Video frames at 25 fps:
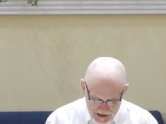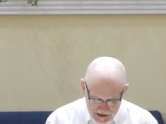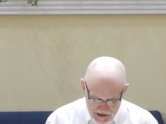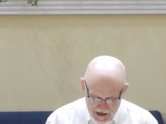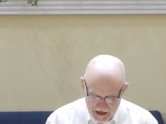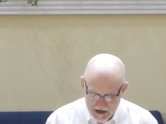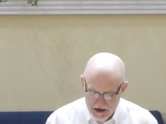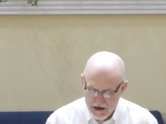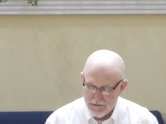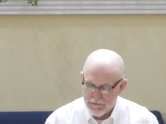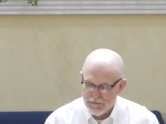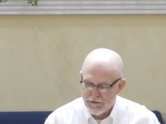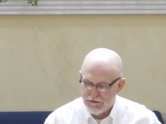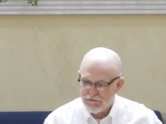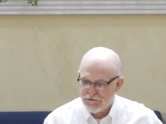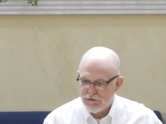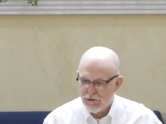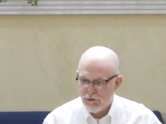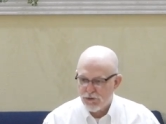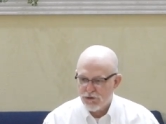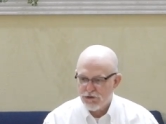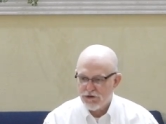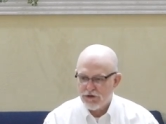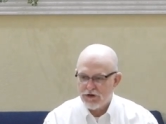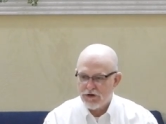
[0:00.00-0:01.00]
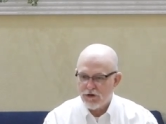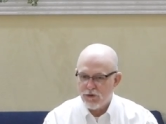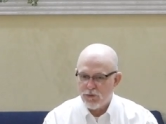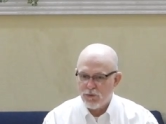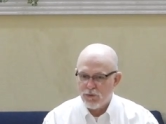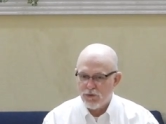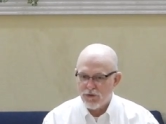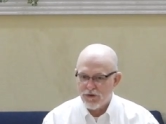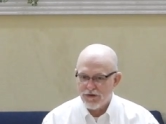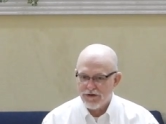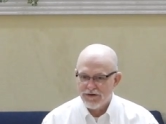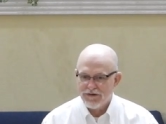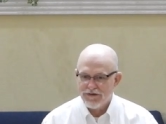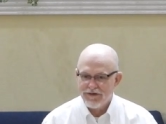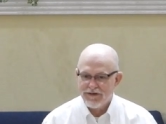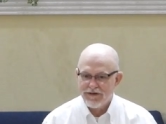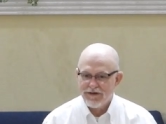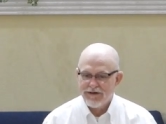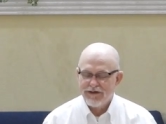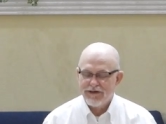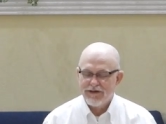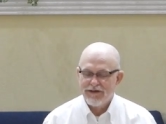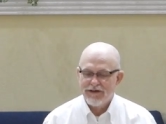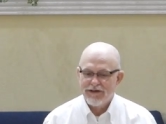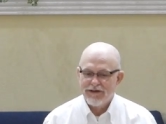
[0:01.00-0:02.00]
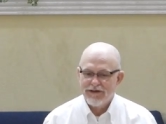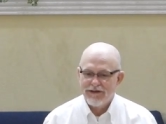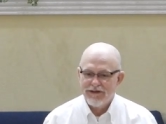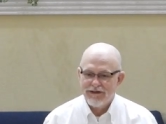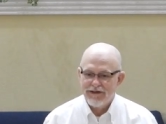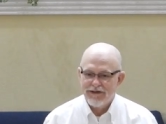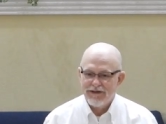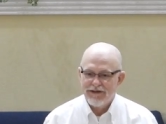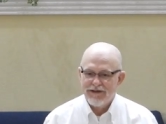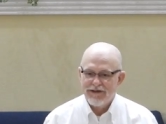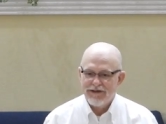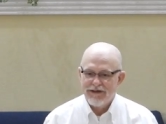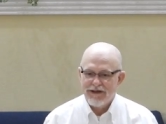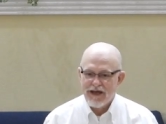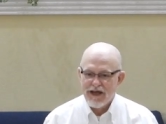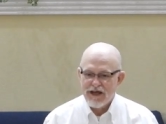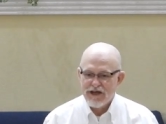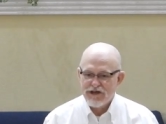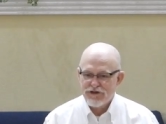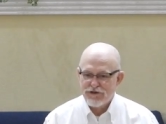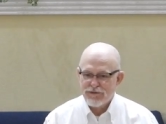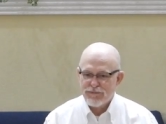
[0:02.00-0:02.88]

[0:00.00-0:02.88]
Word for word: it out before the Lord. He